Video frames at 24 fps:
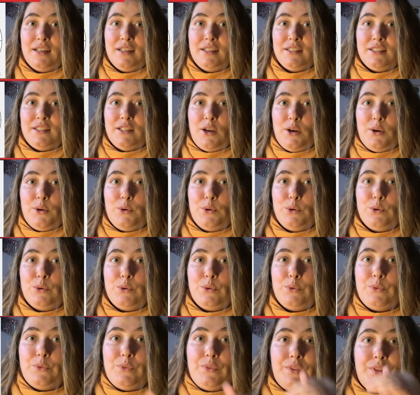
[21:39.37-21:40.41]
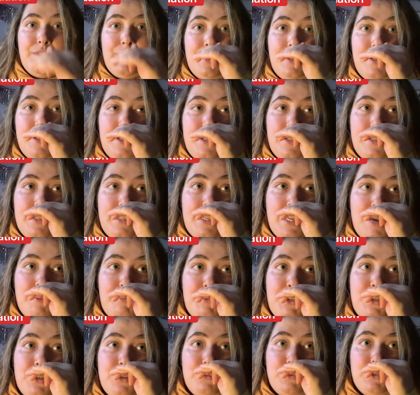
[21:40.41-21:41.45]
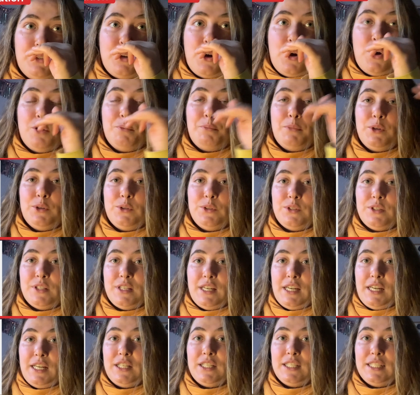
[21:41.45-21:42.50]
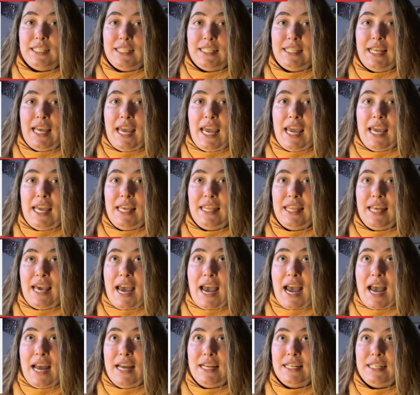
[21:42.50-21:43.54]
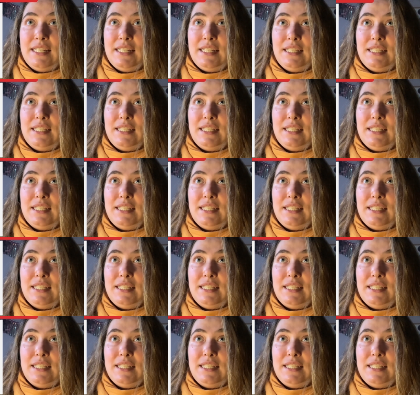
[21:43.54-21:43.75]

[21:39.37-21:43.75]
So Neptune would almost here say that